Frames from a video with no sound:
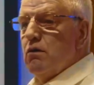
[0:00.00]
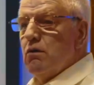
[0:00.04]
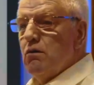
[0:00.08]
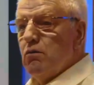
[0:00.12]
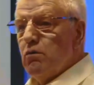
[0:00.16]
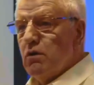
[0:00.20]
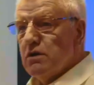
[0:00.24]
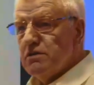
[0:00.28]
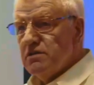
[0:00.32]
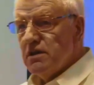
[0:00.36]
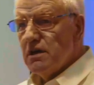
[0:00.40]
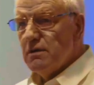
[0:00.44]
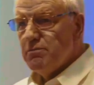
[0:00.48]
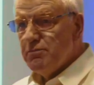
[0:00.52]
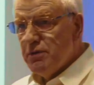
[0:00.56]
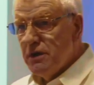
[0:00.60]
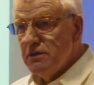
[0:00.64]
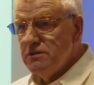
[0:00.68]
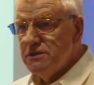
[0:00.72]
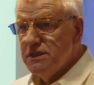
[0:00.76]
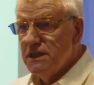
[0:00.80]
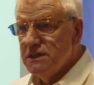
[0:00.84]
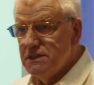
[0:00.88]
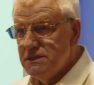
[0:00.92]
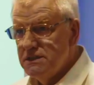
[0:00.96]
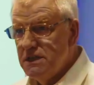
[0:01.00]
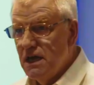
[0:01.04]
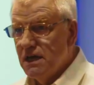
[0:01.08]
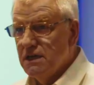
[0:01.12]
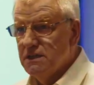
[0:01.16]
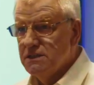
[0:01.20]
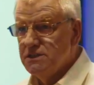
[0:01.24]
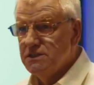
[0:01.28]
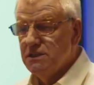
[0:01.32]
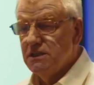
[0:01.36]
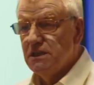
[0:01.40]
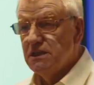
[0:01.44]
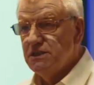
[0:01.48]
What our process
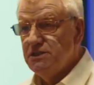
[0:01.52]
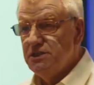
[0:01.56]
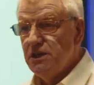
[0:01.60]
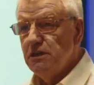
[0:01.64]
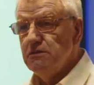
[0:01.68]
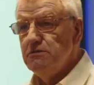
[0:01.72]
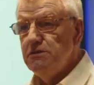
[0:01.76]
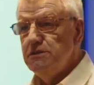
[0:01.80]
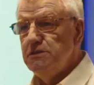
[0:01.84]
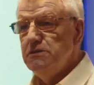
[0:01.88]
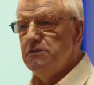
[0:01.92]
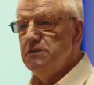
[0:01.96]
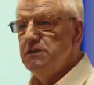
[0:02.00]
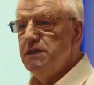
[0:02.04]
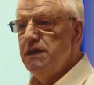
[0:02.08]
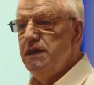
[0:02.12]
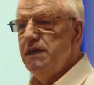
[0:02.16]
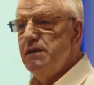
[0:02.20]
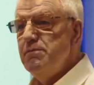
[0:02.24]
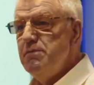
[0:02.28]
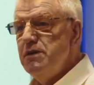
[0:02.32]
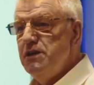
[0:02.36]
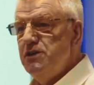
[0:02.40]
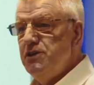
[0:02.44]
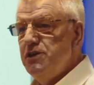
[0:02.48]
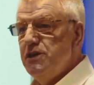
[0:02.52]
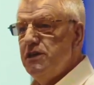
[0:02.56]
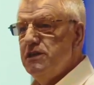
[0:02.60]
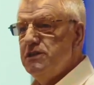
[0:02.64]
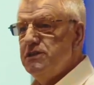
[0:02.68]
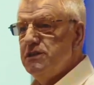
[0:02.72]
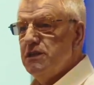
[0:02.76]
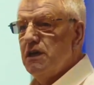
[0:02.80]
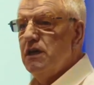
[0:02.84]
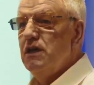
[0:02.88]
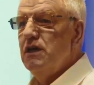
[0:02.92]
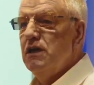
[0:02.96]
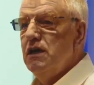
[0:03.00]
does, and I showed you the
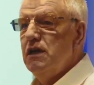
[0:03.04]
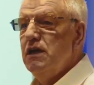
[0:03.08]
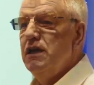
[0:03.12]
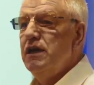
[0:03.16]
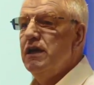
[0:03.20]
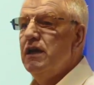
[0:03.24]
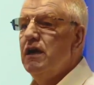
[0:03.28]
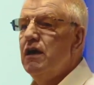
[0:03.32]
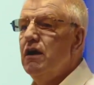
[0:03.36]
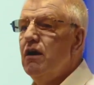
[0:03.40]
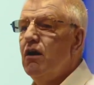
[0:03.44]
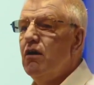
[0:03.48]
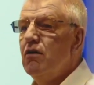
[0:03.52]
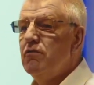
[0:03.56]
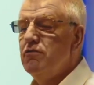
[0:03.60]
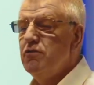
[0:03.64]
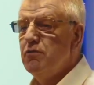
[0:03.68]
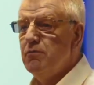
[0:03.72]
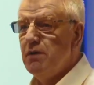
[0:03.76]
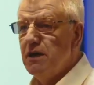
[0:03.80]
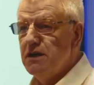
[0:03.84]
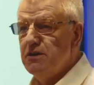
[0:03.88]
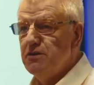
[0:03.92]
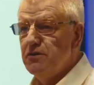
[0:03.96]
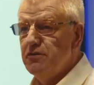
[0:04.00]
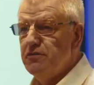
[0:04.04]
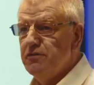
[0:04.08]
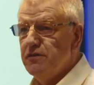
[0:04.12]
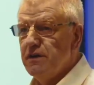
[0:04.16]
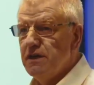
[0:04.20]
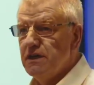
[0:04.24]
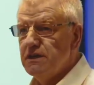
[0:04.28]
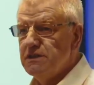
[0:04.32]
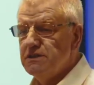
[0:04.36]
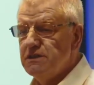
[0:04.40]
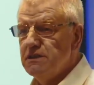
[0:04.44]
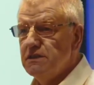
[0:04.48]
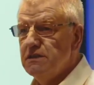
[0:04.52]
images earlier of the
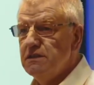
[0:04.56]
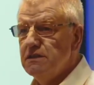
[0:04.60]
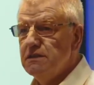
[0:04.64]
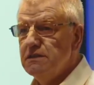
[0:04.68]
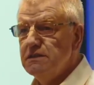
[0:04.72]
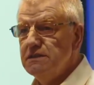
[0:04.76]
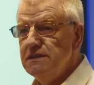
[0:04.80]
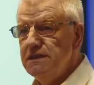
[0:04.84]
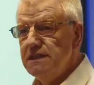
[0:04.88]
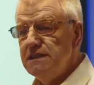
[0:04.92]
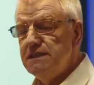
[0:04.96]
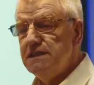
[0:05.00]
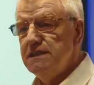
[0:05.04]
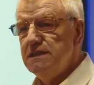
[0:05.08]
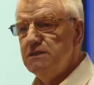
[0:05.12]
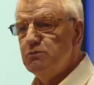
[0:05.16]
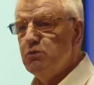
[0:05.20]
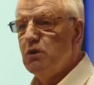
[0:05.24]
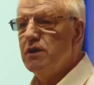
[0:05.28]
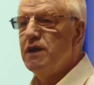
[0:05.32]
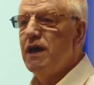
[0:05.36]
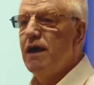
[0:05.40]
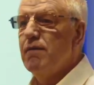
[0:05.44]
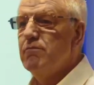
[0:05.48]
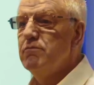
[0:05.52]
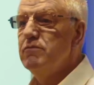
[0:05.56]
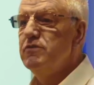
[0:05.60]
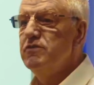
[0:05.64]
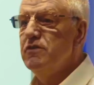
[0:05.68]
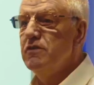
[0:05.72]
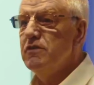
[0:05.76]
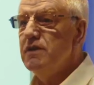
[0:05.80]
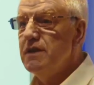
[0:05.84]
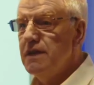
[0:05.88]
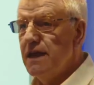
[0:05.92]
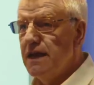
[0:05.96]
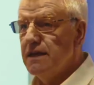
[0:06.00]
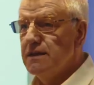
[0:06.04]
microspheres, this is what happens at
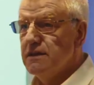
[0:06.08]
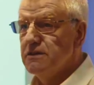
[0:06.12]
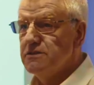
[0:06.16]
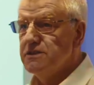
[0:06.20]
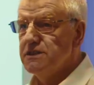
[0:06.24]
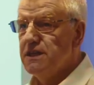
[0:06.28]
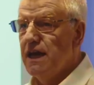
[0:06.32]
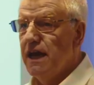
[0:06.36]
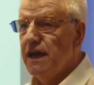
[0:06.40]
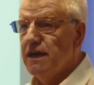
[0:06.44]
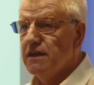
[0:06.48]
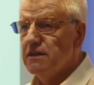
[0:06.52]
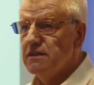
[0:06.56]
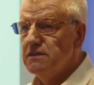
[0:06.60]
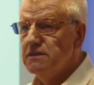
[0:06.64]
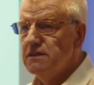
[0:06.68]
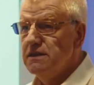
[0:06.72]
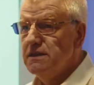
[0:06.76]
the nanoscale.